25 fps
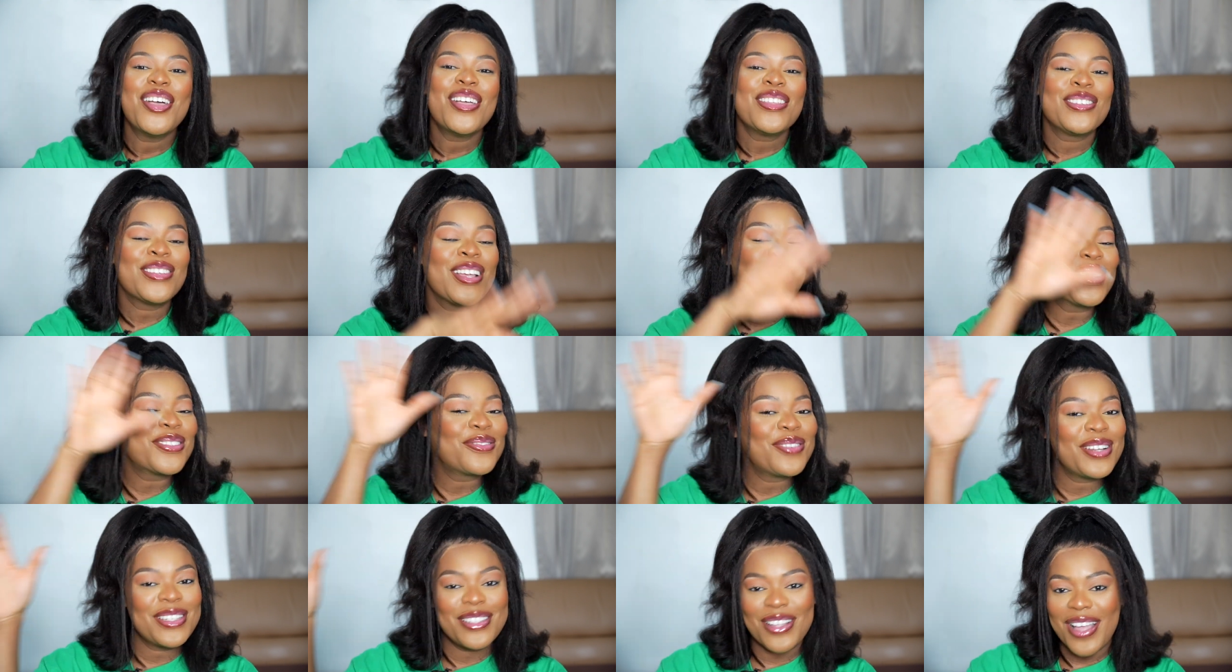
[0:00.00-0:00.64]

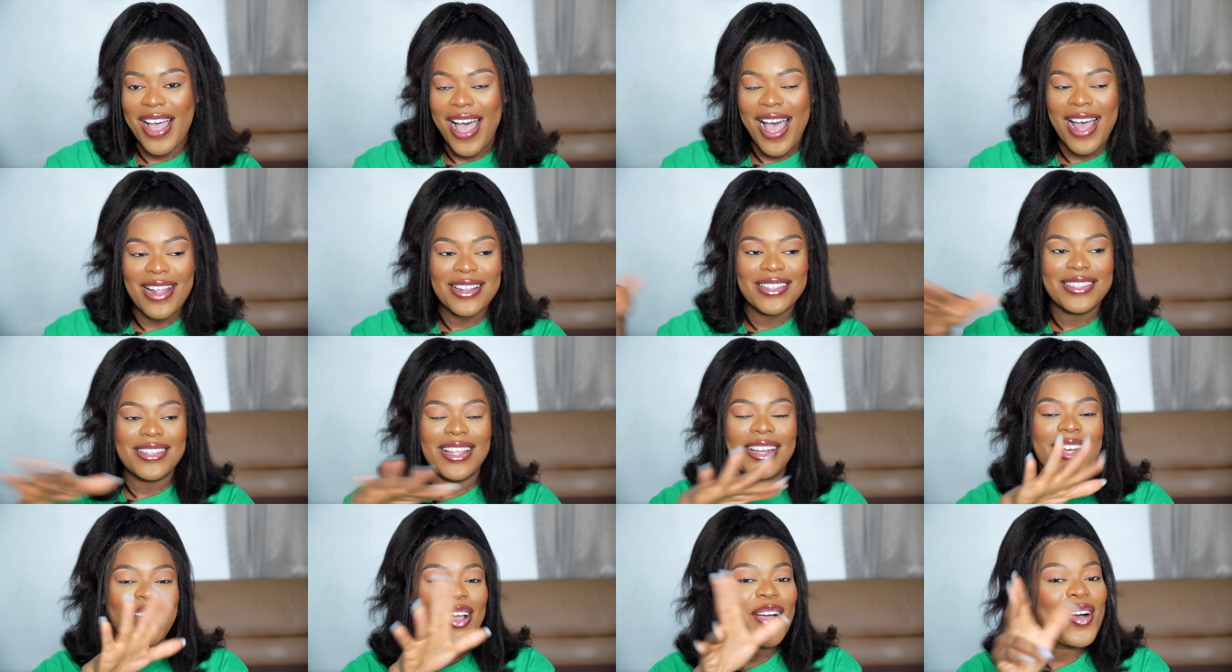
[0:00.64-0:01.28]
Just raise your hands
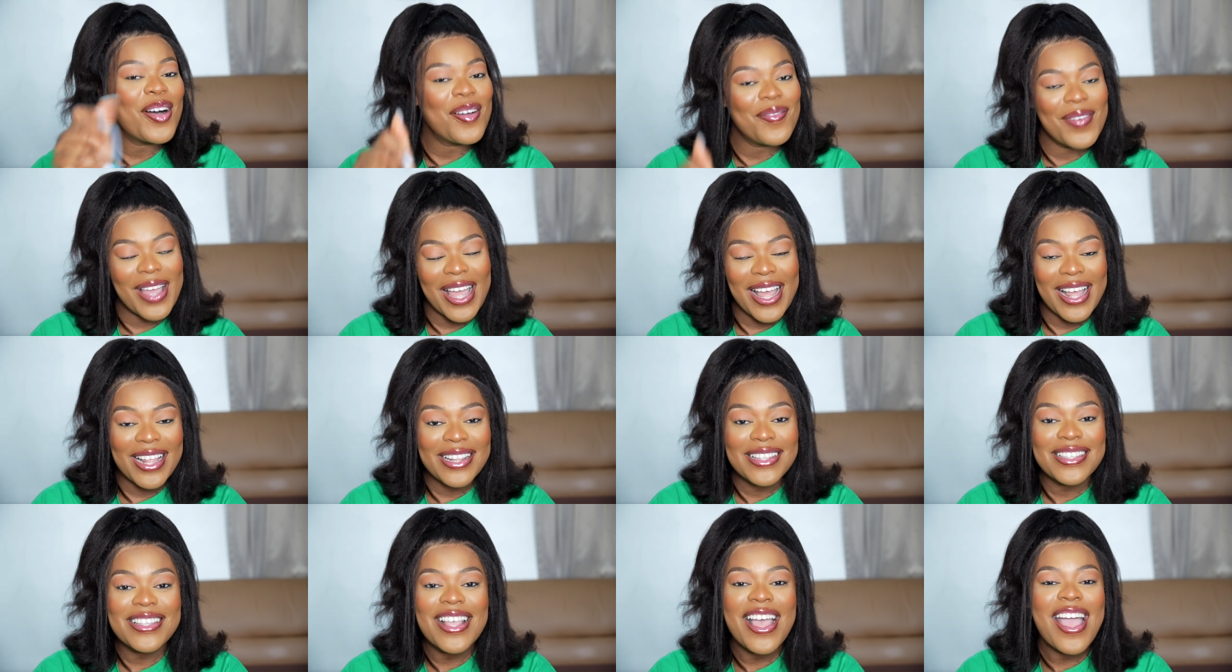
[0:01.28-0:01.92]
in the
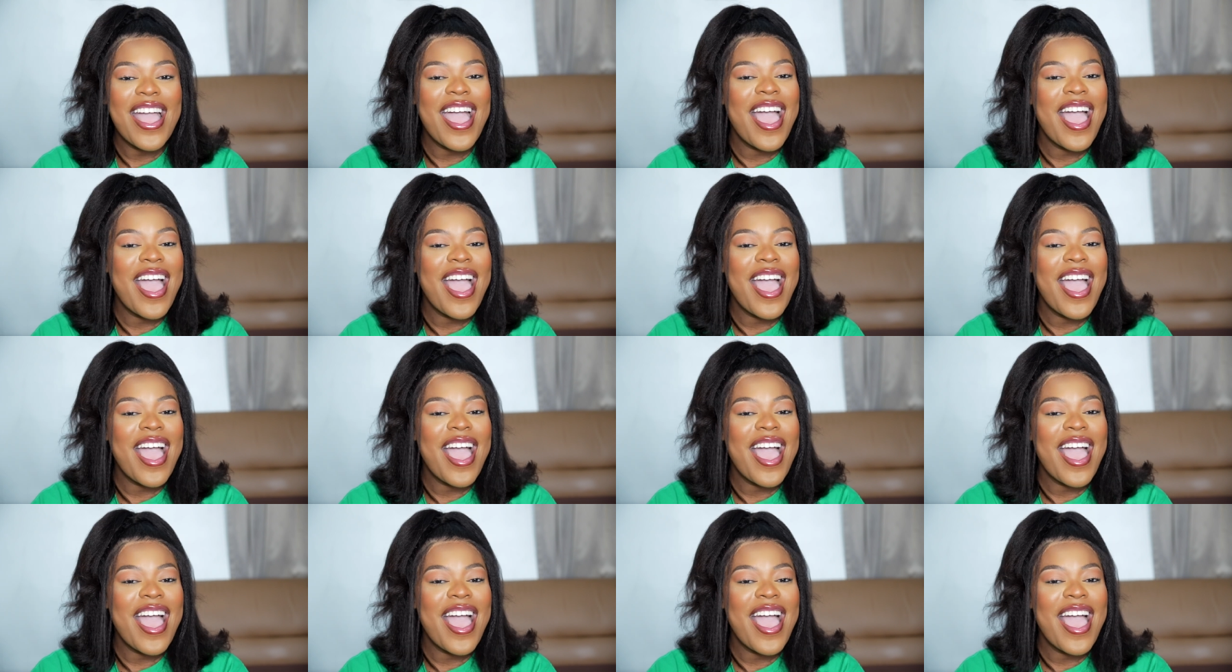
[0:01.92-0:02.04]
comments.